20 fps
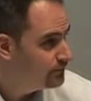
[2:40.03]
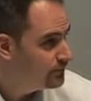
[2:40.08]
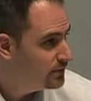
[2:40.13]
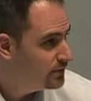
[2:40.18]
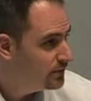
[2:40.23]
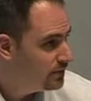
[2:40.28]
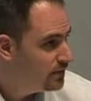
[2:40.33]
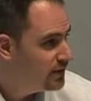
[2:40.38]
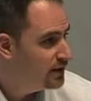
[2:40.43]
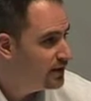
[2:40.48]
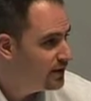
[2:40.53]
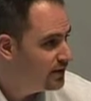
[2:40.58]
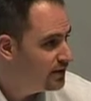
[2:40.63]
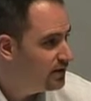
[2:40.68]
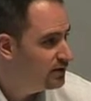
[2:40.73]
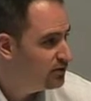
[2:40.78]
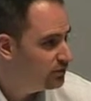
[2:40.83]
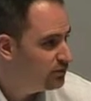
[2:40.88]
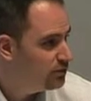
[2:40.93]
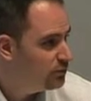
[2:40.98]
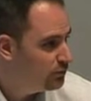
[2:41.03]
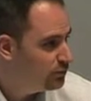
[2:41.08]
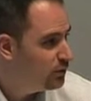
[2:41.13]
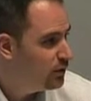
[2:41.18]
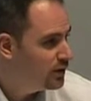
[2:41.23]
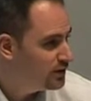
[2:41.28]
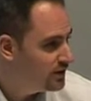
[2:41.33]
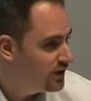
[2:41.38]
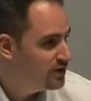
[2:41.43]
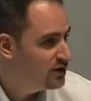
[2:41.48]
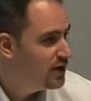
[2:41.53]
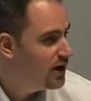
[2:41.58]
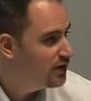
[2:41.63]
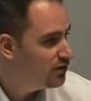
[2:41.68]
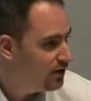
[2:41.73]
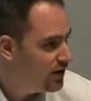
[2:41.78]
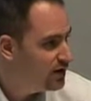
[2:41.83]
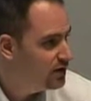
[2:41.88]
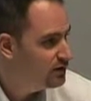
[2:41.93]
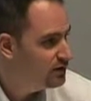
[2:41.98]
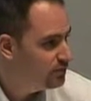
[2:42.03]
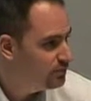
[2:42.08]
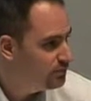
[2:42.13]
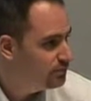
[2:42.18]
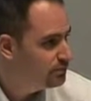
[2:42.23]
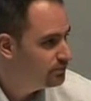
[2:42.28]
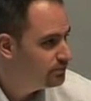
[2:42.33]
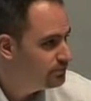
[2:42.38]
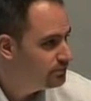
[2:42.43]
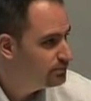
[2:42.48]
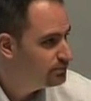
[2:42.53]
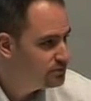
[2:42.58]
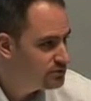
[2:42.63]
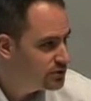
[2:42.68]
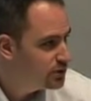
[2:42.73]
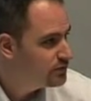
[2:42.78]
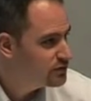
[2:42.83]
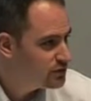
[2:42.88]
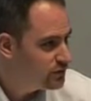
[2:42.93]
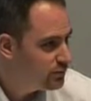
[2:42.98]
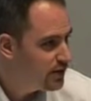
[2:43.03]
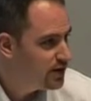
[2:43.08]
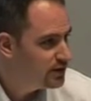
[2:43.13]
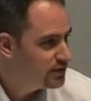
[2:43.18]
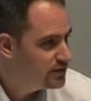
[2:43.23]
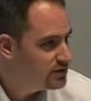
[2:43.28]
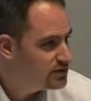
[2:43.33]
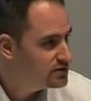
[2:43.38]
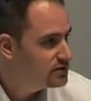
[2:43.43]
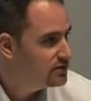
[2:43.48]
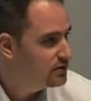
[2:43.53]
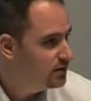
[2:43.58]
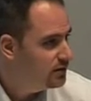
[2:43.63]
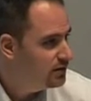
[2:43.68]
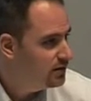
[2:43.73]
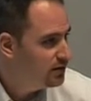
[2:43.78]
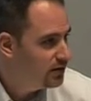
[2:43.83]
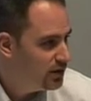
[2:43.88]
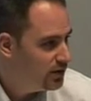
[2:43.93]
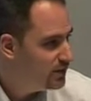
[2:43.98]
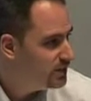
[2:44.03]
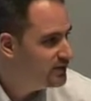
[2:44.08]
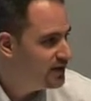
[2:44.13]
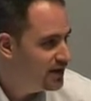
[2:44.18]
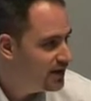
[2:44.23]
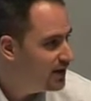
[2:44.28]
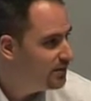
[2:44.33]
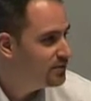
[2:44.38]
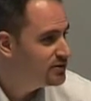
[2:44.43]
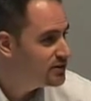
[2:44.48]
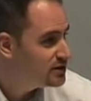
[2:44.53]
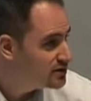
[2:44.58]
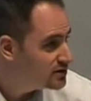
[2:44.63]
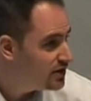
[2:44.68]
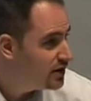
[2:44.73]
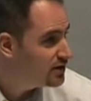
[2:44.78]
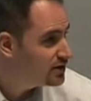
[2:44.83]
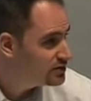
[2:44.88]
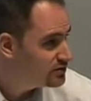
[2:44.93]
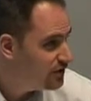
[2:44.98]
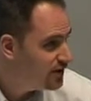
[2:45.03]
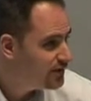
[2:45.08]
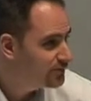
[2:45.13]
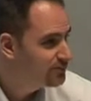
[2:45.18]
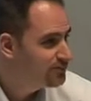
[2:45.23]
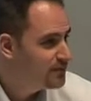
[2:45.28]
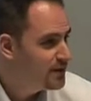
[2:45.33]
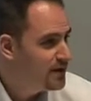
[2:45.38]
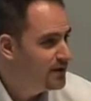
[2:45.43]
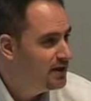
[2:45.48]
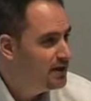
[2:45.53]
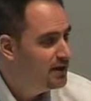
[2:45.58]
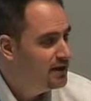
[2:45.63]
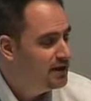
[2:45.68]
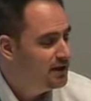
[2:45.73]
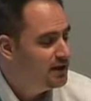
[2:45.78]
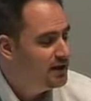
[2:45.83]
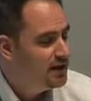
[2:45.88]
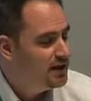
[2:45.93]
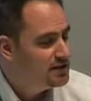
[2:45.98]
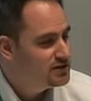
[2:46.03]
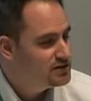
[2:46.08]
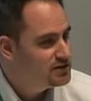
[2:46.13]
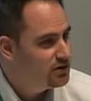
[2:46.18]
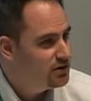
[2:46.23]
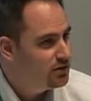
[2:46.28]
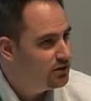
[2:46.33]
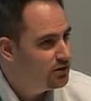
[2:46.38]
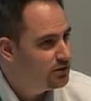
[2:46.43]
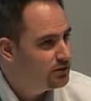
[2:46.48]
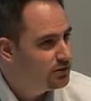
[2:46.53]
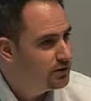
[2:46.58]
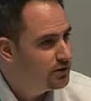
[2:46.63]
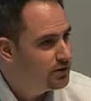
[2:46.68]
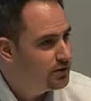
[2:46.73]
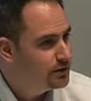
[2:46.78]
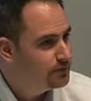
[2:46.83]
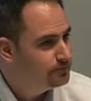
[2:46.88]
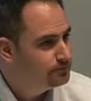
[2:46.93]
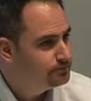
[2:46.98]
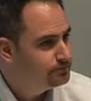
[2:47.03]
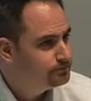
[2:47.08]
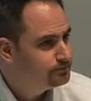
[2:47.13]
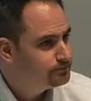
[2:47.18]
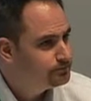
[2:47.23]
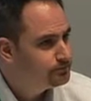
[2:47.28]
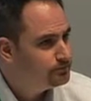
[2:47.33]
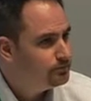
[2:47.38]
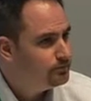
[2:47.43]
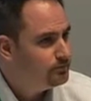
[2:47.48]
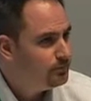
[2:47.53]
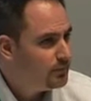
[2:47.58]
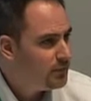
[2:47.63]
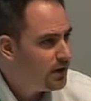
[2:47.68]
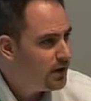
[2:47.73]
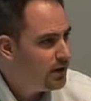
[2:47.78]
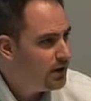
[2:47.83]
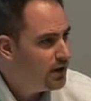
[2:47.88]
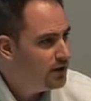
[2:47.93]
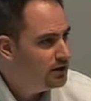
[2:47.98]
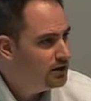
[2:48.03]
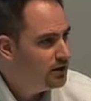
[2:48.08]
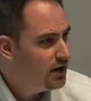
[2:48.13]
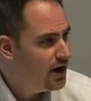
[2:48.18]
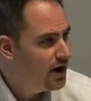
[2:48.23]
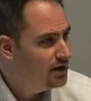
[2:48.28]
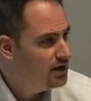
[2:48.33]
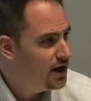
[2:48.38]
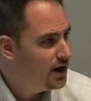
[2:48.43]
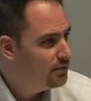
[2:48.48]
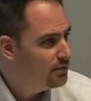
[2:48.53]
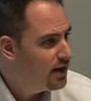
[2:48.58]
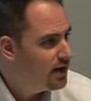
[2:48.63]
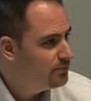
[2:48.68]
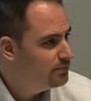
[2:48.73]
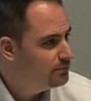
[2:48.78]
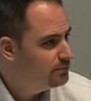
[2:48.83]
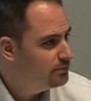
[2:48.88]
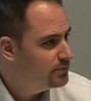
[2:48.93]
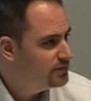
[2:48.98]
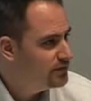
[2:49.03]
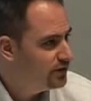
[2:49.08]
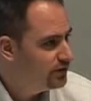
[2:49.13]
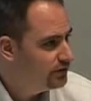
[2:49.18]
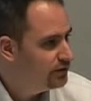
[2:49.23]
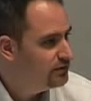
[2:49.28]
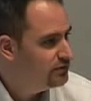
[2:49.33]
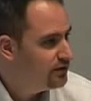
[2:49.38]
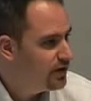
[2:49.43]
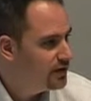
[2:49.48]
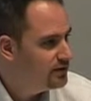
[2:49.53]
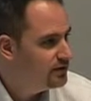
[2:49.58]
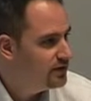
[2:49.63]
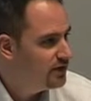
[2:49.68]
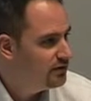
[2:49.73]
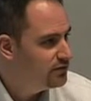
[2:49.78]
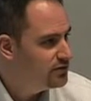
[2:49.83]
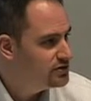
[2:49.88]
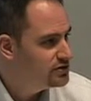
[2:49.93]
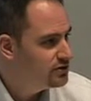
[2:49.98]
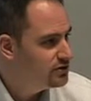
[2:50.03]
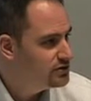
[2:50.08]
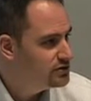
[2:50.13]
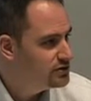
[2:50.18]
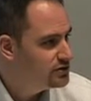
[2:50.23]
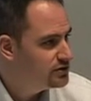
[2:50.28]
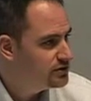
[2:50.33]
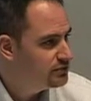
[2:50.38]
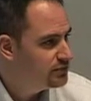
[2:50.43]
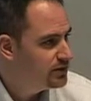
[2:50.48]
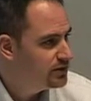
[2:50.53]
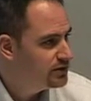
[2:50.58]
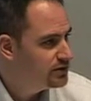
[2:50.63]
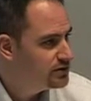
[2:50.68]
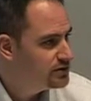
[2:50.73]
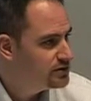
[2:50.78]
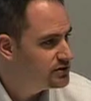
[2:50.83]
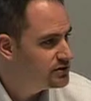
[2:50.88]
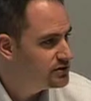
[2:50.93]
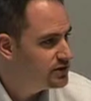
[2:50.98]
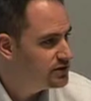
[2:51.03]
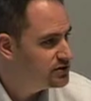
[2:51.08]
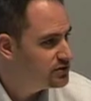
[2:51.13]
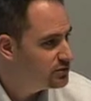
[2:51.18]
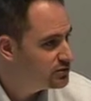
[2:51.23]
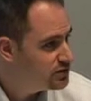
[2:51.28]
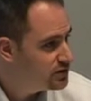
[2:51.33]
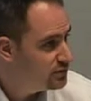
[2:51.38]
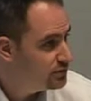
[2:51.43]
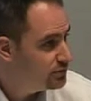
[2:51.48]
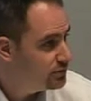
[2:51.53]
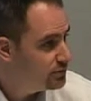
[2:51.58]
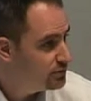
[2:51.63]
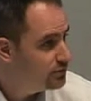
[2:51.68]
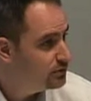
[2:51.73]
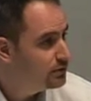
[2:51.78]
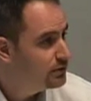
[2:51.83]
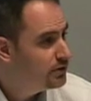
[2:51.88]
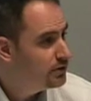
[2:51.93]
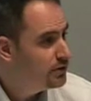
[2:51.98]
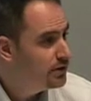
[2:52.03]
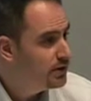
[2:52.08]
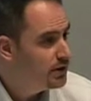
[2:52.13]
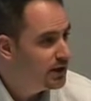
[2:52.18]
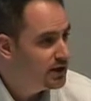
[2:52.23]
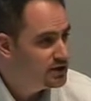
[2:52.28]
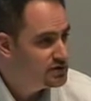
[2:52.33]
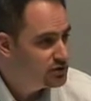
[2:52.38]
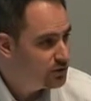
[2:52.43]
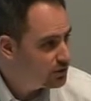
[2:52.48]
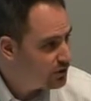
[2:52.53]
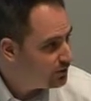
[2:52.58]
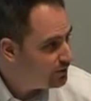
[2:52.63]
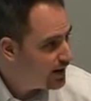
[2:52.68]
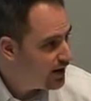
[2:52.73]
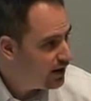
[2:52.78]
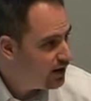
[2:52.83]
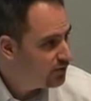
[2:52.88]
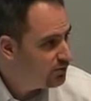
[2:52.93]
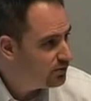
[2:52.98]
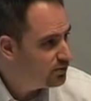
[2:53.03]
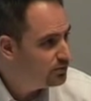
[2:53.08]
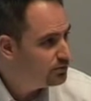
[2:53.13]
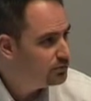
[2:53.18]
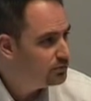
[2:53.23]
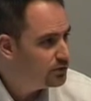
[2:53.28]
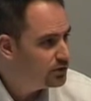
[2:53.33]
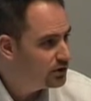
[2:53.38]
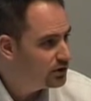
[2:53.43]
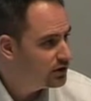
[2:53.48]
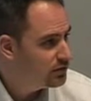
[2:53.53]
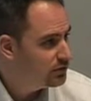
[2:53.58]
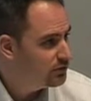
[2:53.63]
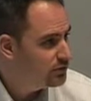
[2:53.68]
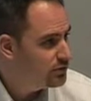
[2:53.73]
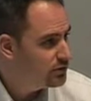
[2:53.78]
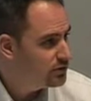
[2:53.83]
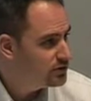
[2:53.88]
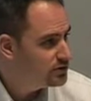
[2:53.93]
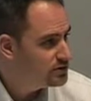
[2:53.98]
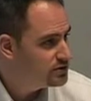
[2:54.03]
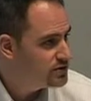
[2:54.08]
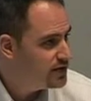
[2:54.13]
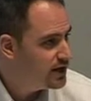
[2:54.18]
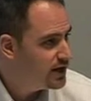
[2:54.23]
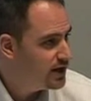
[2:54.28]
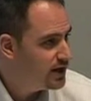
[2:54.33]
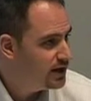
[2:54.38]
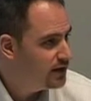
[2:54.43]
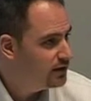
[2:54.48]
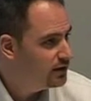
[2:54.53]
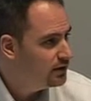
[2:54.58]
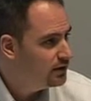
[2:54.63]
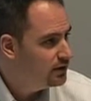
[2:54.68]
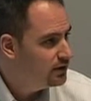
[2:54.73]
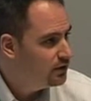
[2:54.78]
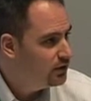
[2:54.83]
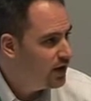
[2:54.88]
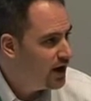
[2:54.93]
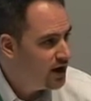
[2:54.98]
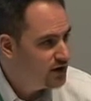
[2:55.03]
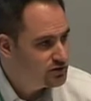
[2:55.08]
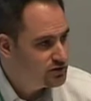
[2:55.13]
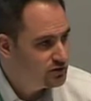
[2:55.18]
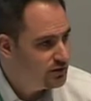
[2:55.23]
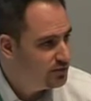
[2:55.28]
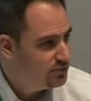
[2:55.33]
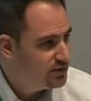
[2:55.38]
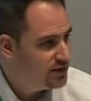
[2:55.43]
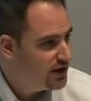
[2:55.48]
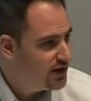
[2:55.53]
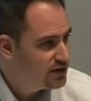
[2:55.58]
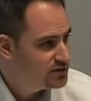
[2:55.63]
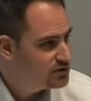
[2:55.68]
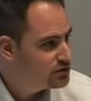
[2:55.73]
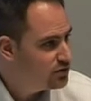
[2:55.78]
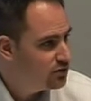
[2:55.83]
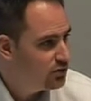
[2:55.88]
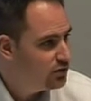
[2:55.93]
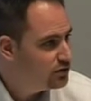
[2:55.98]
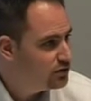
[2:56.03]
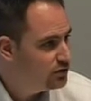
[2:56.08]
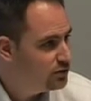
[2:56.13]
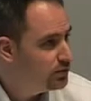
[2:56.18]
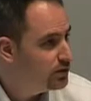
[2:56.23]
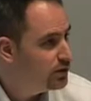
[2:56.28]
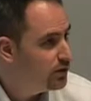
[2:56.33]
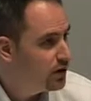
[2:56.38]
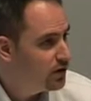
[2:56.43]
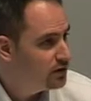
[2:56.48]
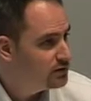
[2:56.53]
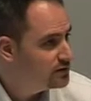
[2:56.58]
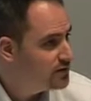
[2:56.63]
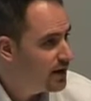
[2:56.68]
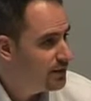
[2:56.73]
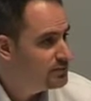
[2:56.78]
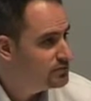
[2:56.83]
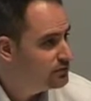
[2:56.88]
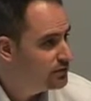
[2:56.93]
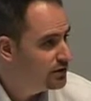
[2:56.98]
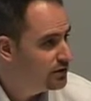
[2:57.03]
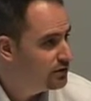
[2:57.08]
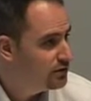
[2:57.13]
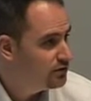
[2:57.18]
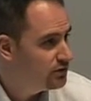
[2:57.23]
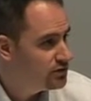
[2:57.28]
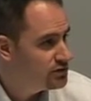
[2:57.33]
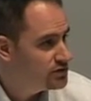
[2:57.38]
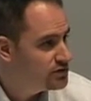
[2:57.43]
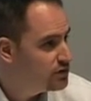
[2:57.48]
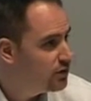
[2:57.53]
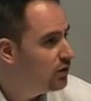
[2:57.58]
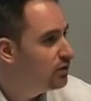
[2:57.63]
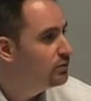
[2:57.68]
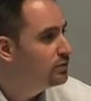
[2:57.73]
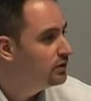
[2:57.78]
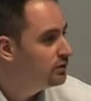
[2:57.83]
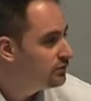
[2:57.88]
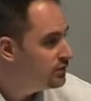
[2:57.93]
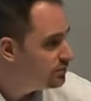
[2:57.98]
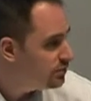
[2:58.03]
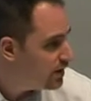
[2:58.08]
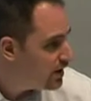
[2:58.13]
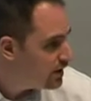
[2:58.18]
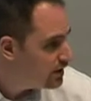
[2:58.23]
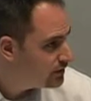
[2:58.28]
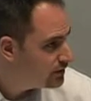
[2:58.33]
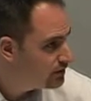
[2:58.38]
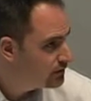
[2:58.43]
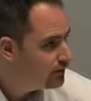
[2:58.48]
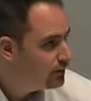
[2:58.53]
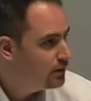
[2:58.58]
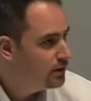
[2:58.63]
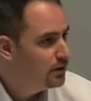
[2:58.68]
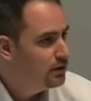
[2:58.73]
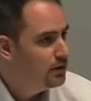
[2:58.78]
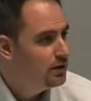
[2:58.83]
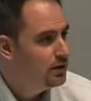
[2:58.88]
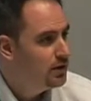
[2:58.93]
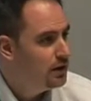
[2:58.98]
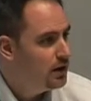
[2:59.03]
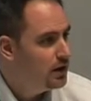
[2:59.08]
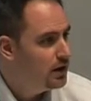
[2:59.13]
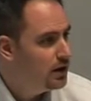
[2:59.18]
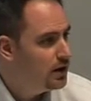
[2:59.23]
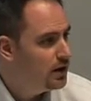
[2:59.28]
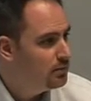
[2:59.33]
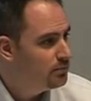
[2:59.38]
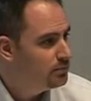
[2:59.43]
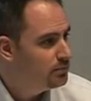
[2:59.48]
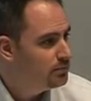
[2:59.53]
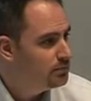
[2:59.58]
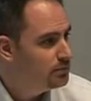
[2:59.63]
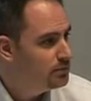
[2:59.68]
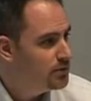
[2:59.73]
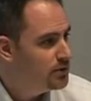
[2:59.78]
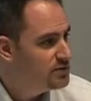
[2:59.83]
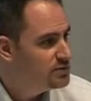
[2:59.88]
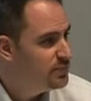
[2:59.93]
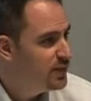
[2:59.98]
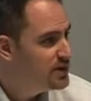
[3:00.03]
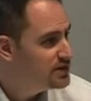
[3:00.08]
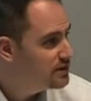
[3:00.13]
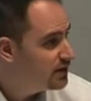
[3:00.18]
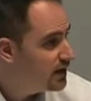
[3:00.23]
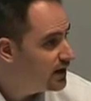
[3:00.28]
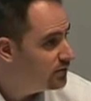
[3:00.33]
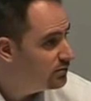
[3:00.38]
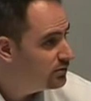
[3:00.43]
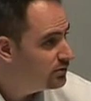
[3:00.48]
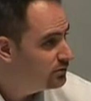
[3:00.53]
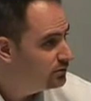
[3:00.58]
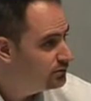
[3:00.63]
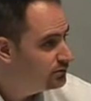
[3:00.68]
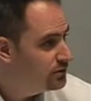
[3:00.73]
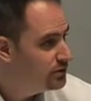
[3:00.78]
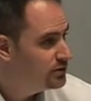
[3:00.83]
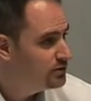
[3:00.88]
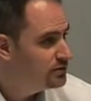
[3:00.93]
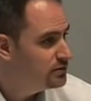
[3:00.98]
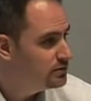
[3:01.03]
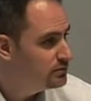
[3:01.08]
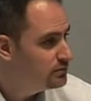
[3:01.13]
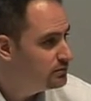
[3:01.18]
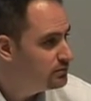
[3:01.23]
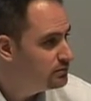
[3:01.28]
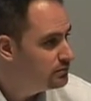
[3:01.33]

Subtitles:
They either want to tell you how great your service or product is, or they want to tell you how much it sucks, right? And so, I'm particularly fond of that research because it's so simple, it's so comparable. You can say, how's our NPS score doing on Times Reader versus our home delivery product? It's baselineable. You can